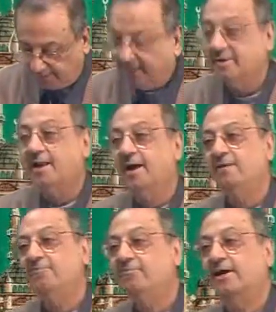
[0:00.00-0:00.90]

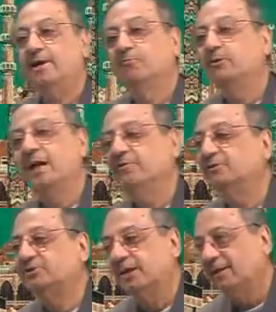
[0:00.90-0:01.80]
Naib file, we haven't
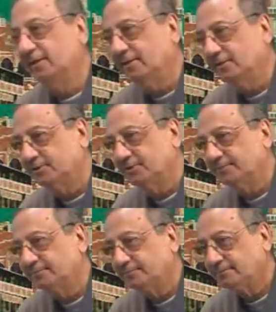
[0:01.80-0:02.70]
studied this.
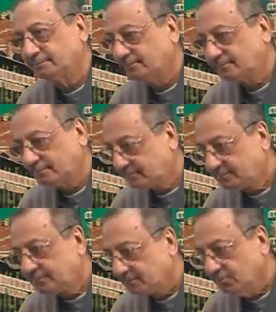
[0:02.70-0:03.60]

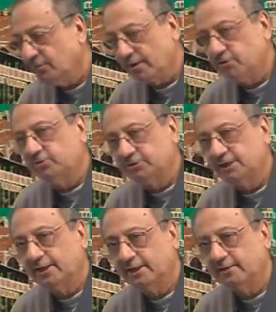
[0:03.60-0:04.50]
We are going to
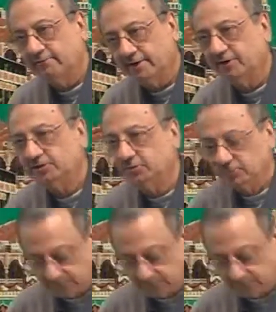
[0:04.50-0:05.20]
study very soon.